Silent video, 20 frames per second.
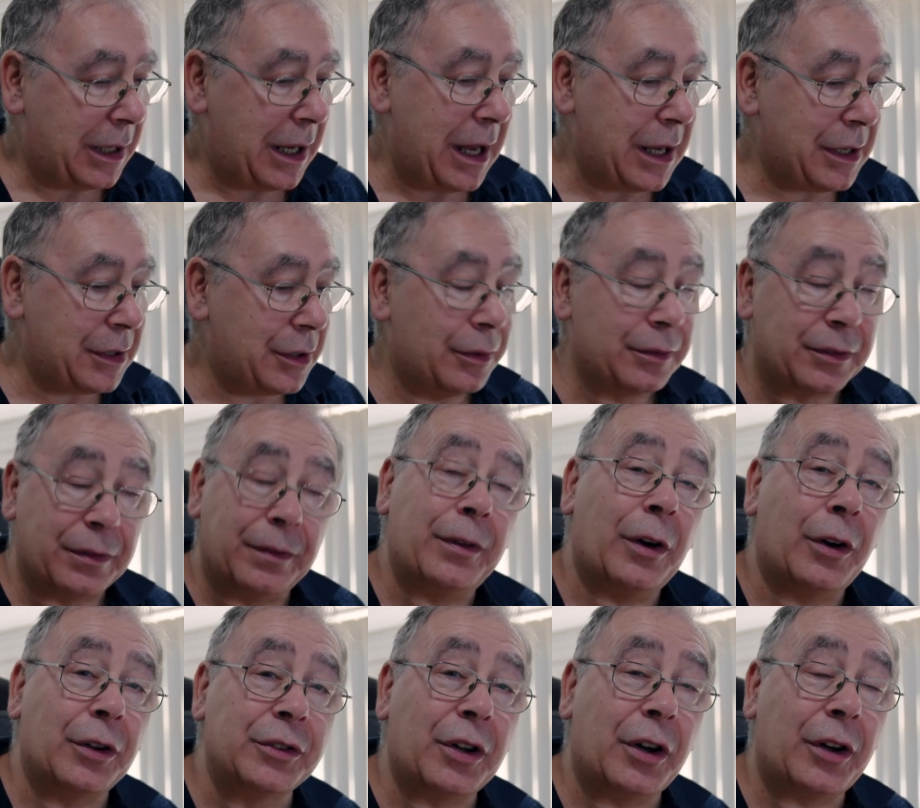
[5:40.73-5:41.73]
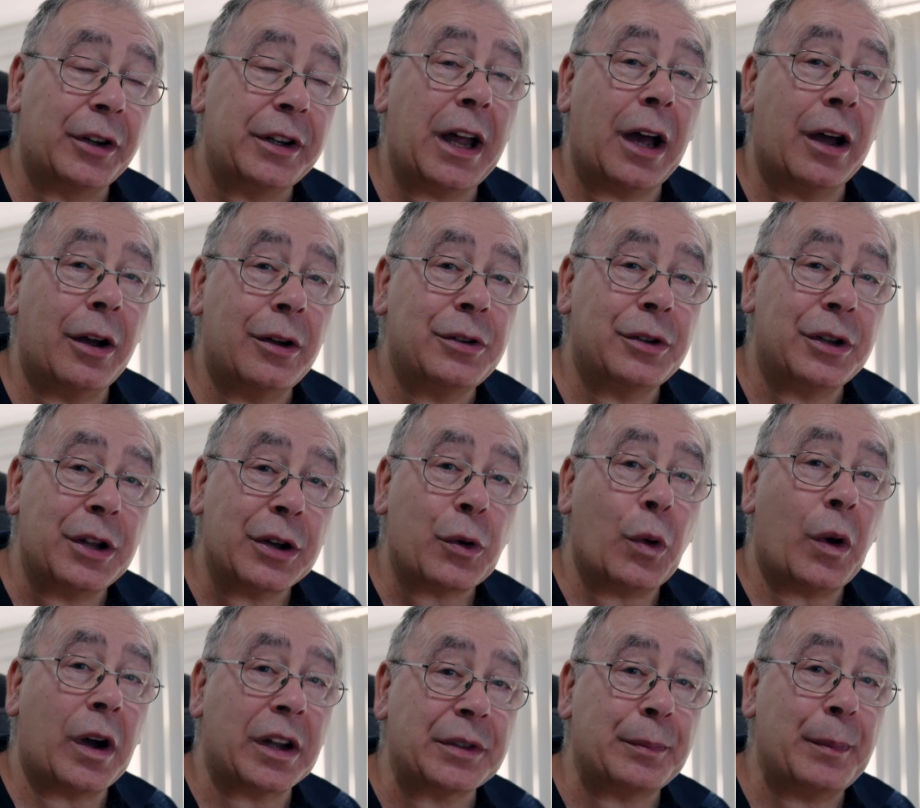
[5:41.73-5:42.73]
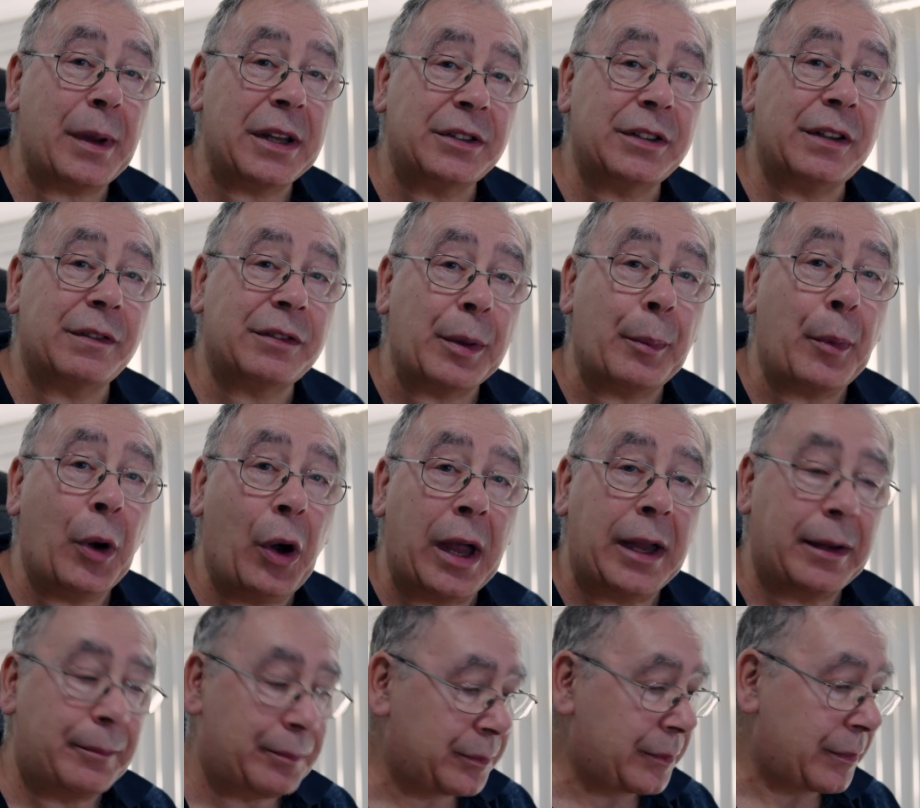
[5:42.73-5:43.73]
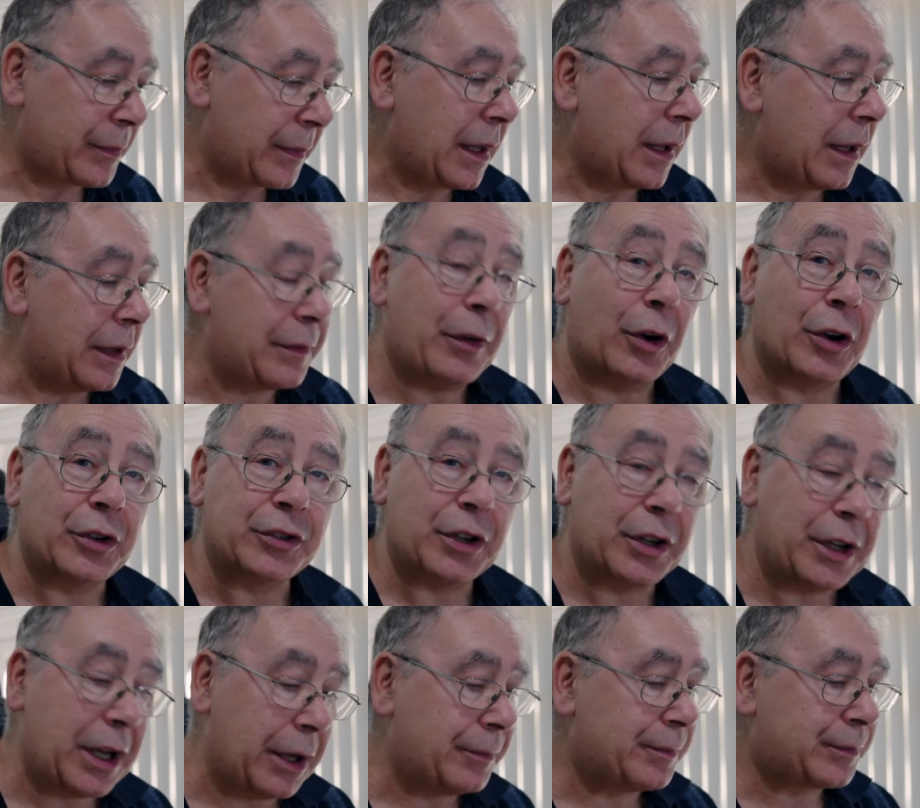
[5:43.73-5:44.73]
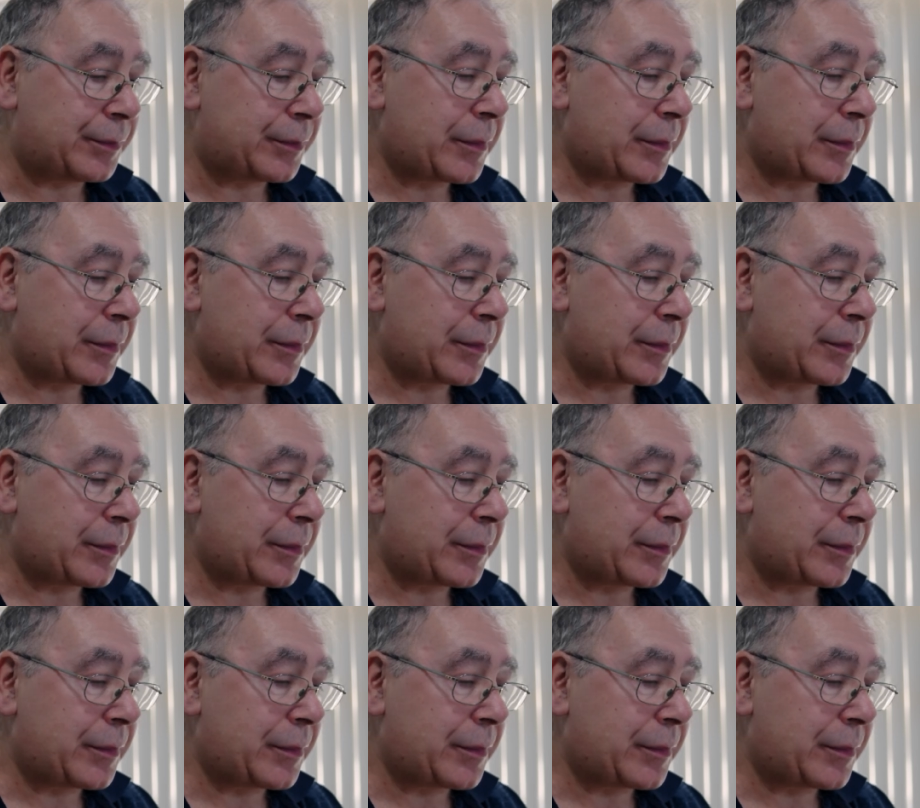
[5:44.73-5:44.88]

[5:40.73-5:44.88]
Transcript: And as far as I know, they're quite expensive to buy, as far as I know.